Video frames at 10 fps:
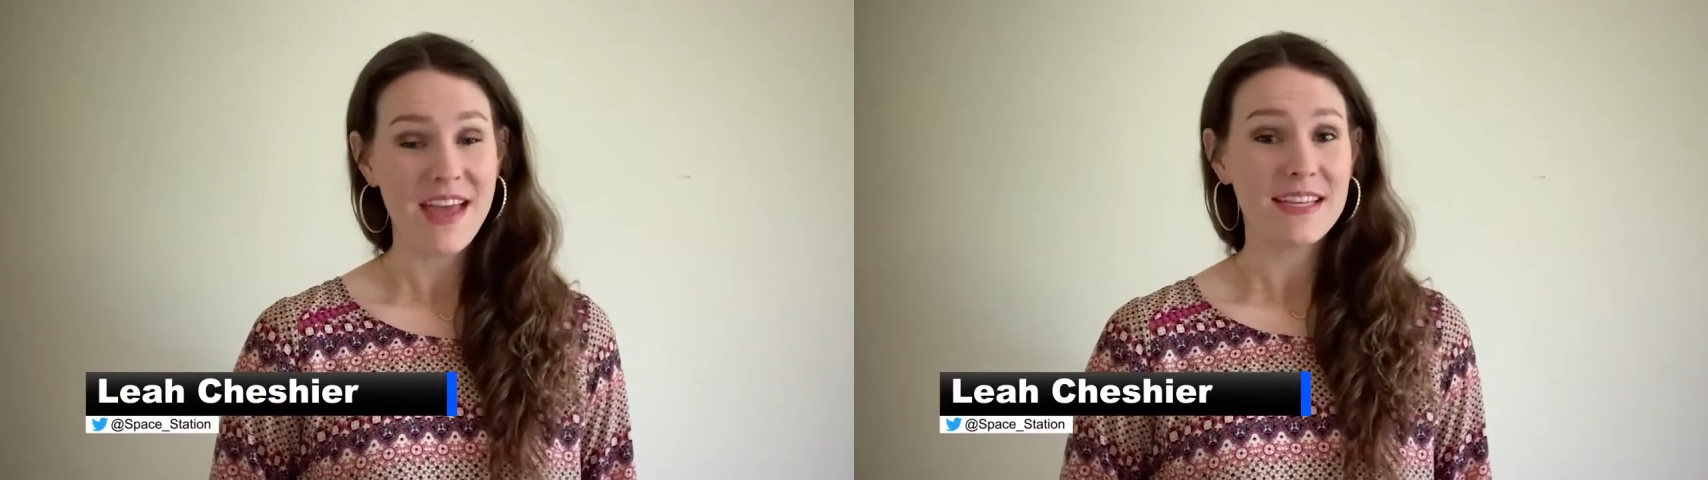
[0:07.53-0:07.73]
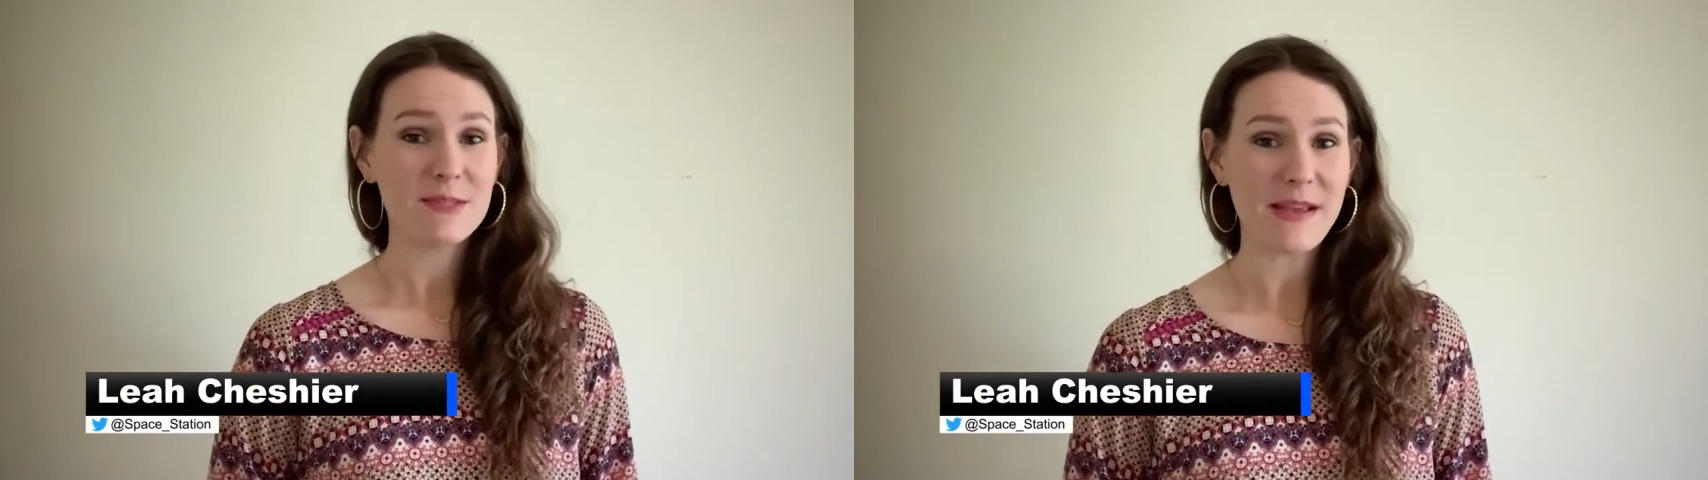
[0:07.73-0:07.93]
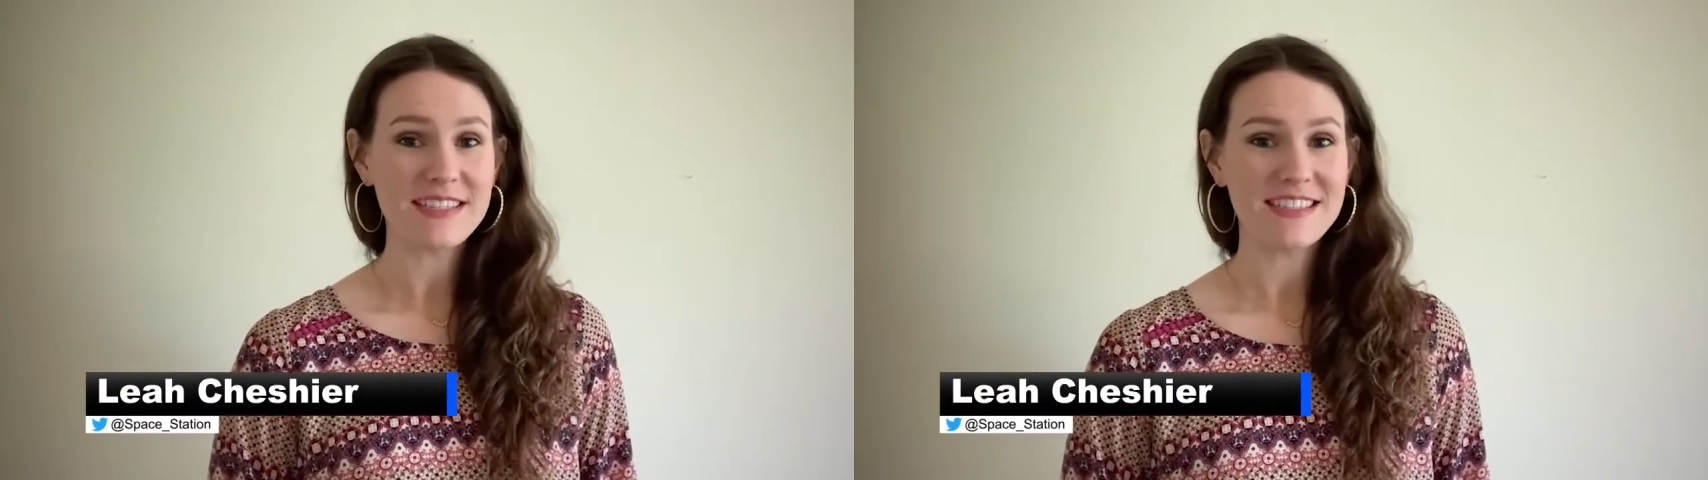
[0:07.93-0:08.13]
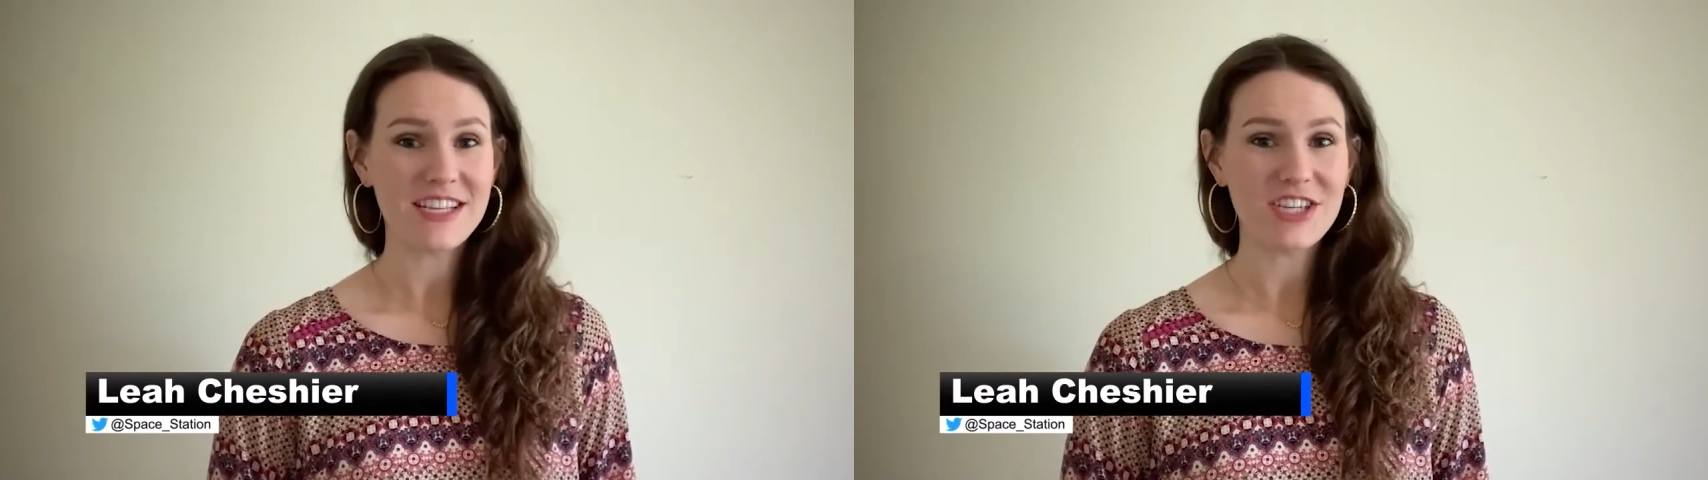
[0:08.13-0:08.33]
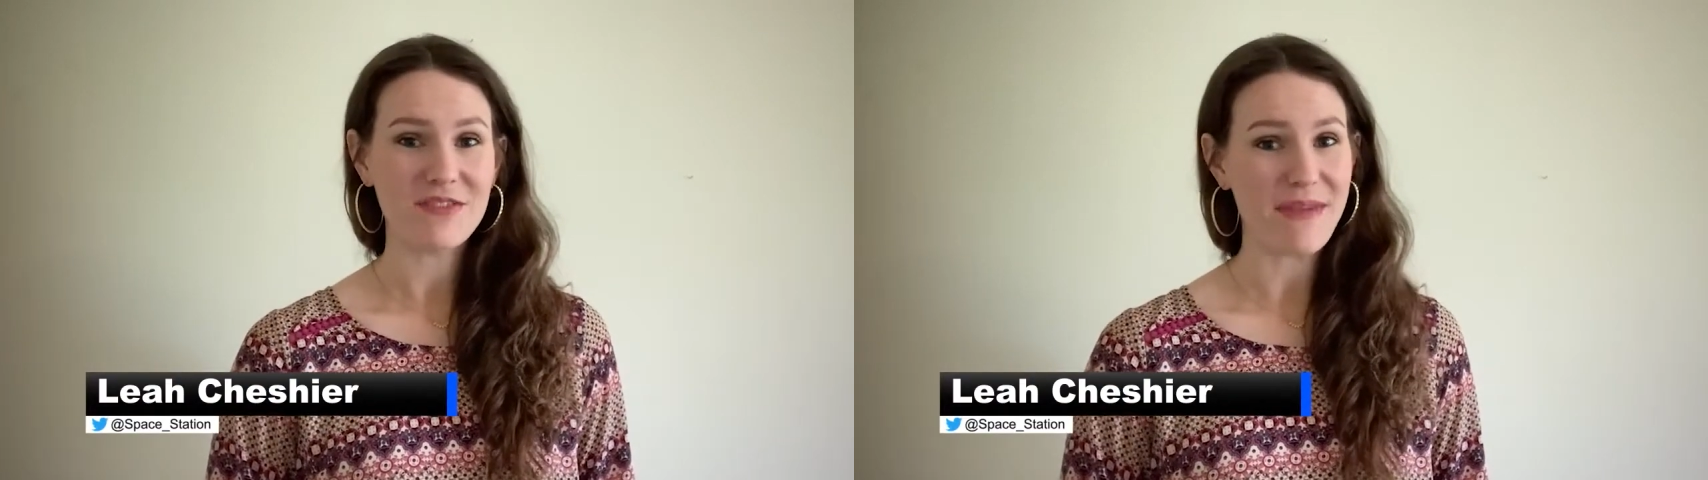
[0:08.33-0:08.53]
Space
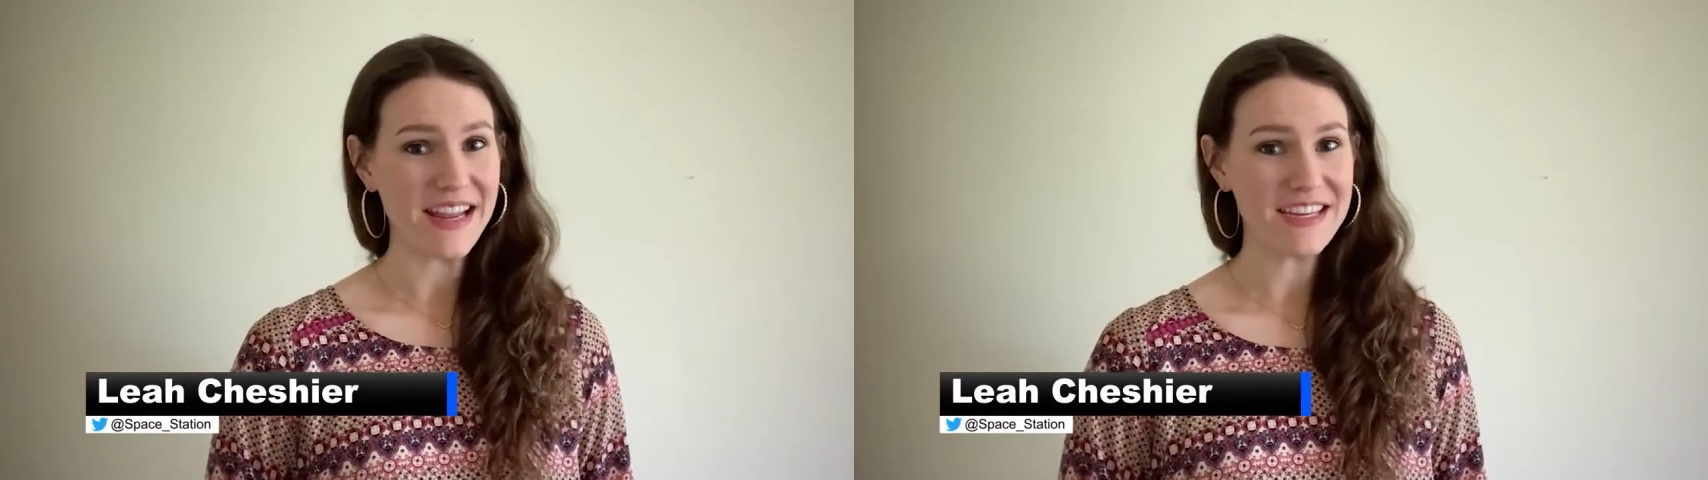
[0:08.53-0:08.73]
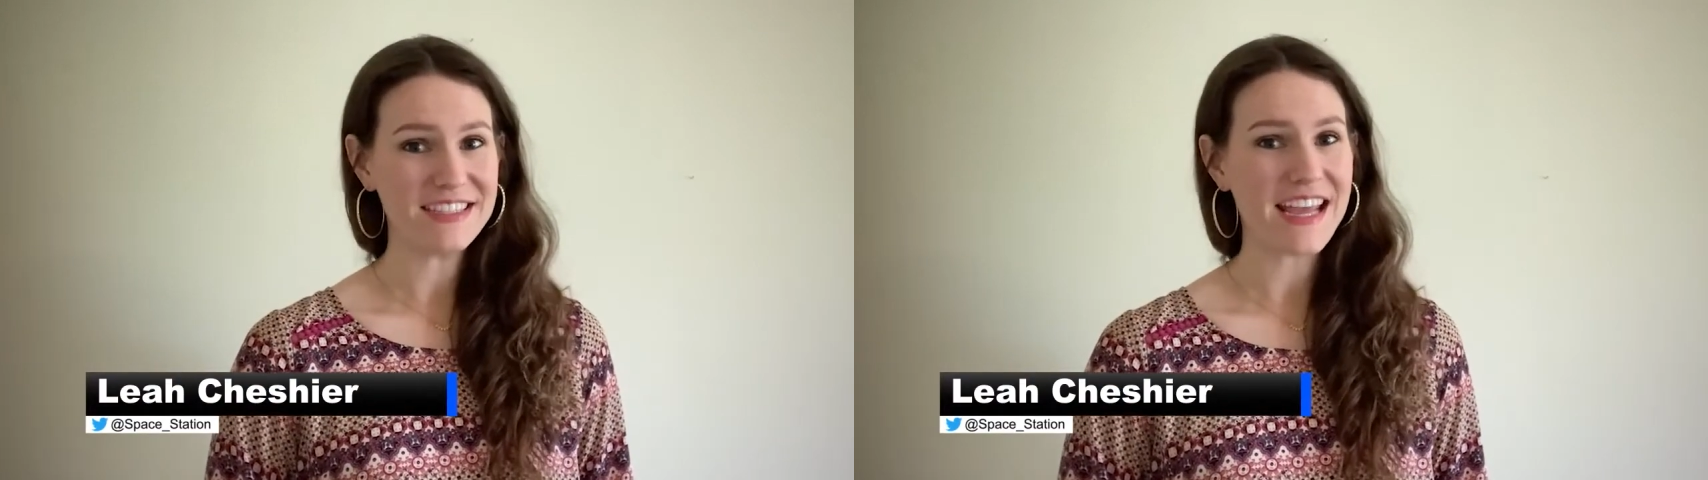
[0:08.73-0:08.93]
station maintenance